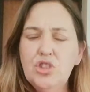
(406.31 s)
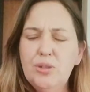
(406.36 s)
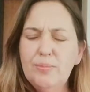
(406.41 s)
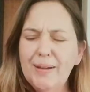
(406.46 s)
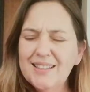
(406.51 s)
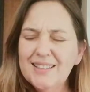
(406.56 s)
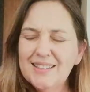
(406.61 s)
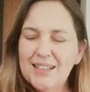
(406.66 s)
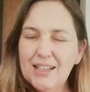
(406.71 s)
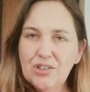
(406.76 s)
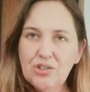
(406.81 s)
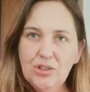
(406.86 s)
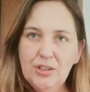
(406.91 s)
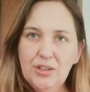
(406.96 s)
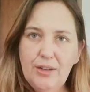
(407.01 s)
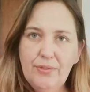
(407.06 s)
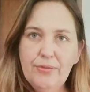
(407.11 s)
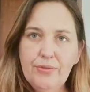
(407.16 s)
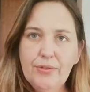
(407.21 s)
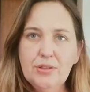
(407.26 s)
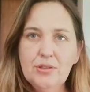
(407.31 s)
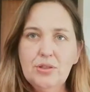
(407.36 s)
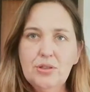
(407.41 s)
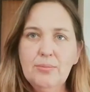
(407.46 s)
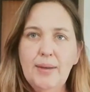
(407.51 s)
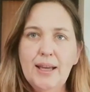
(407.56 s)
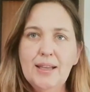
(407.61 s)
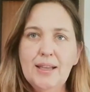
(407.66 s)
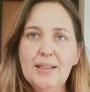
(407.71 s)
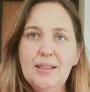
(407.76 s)
she makes such an effort
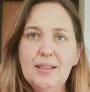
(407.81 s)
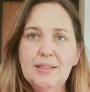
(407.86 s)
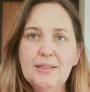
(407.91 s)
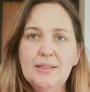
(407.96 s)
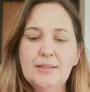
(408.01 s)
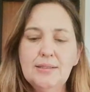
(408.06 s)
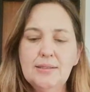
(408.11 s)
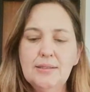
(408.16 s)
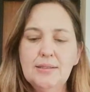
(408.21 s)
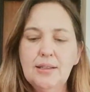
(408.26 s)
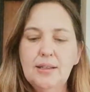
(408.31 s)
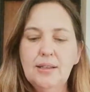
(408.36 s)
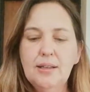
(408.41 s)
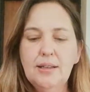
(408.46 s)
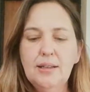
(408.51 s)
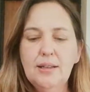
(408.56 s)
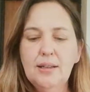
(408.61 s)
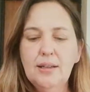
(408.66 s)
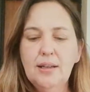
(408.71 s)
to make things,